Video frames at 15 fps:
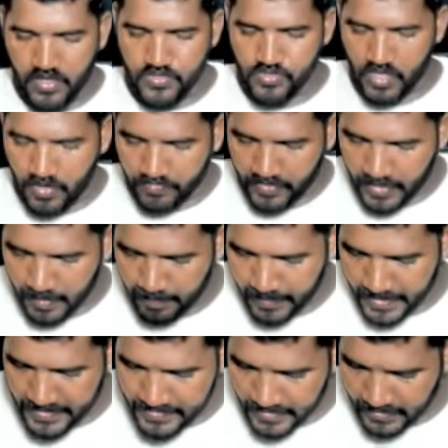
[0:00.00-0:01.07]
So after
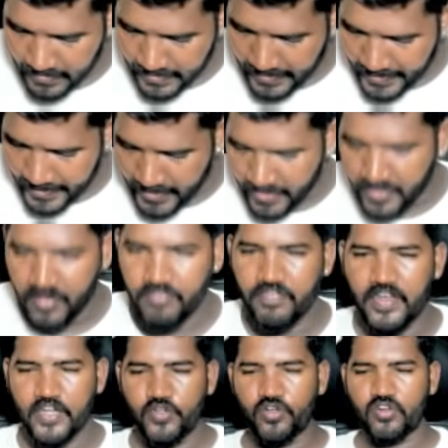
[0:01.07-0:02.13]
appraisal, internal
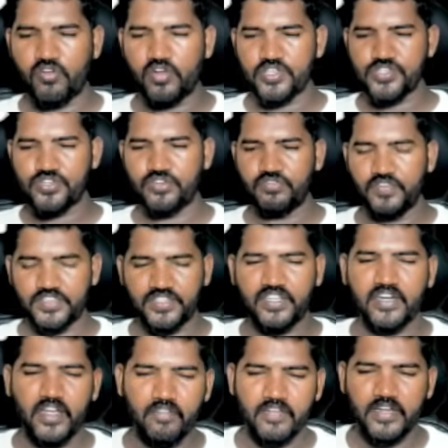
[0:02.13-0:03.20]
failure cost within
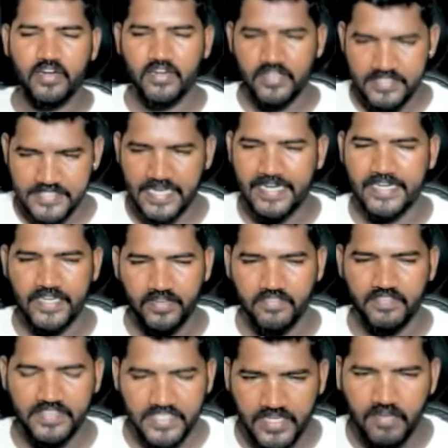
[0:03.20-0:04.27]
our site,
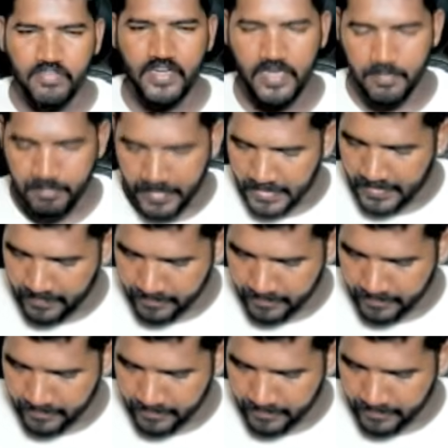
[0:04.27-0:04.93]
within our company.